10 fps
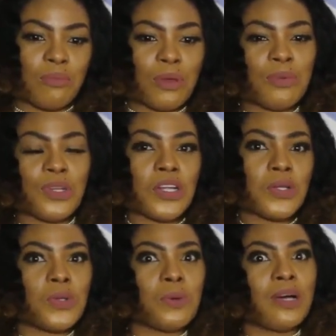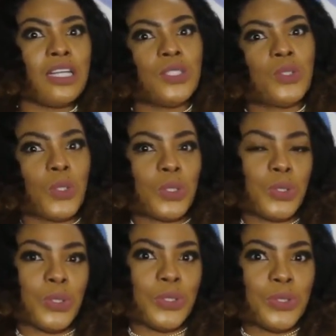people that don't normally talk
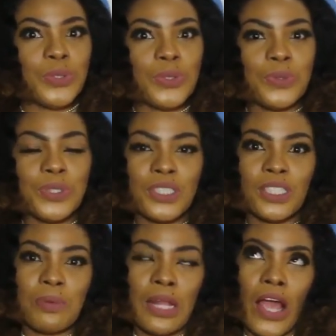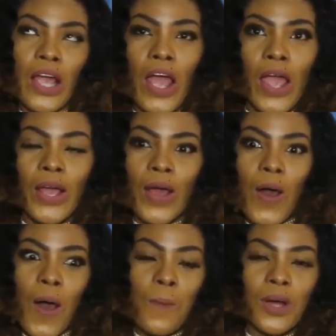to you will just be like, hi
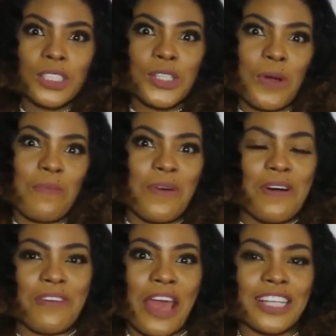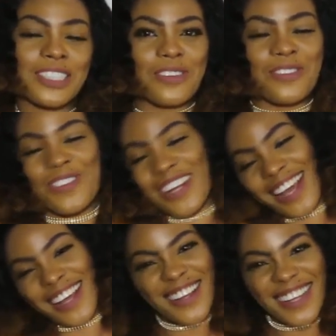girl, watch your movies, and you're
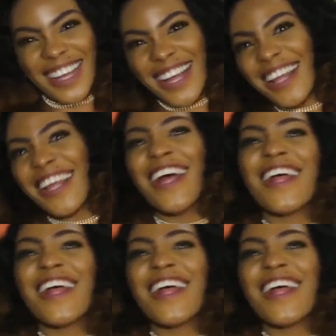like, oh god,